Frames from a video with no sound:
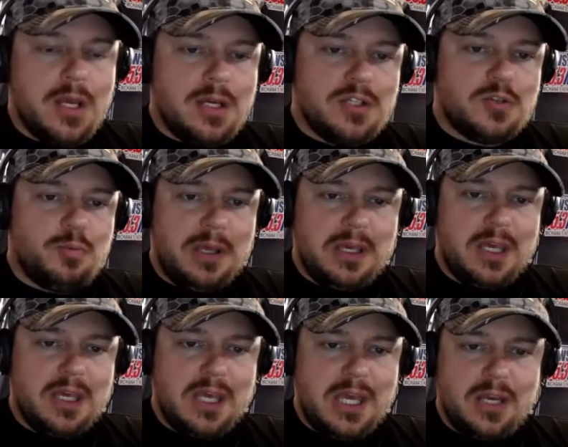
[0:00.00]

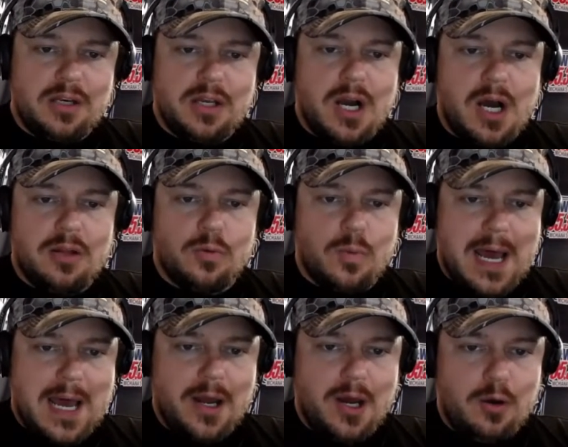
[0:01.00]
Speaking in
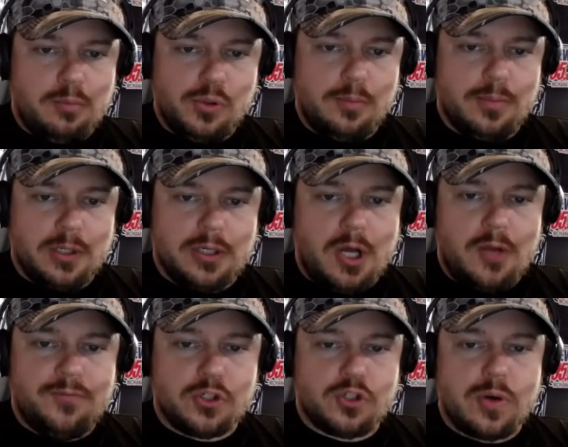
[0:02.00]
Colorado, Bloomberg
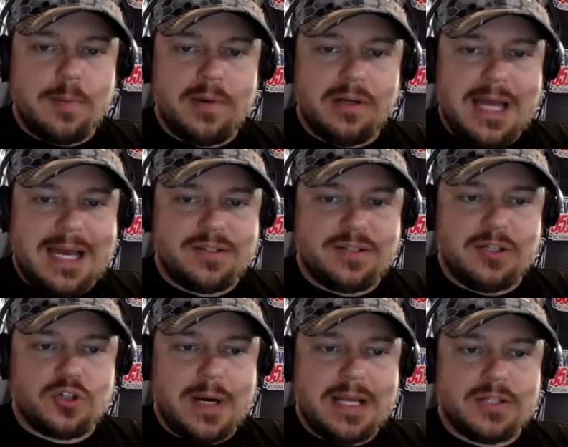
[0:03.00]
called for criminalizing
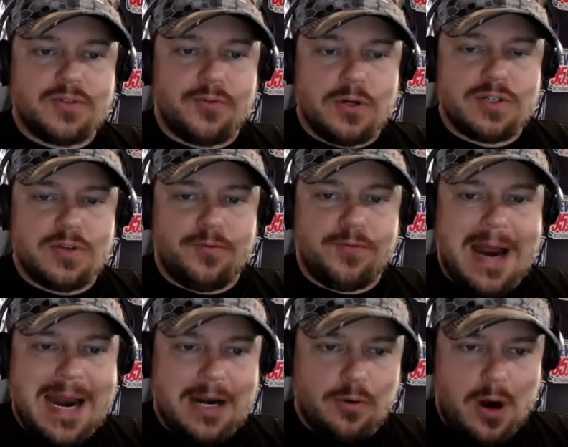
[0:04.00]
transfers of
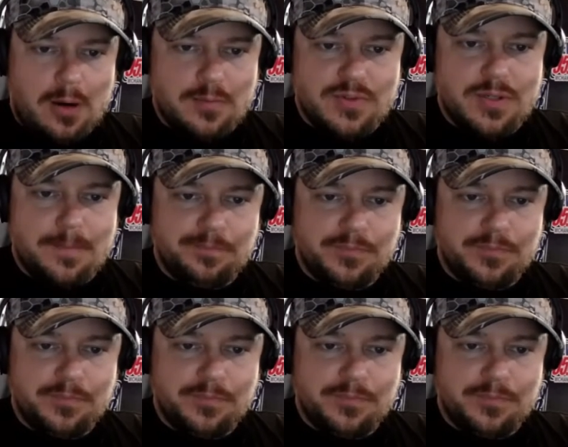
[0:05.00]
firearms,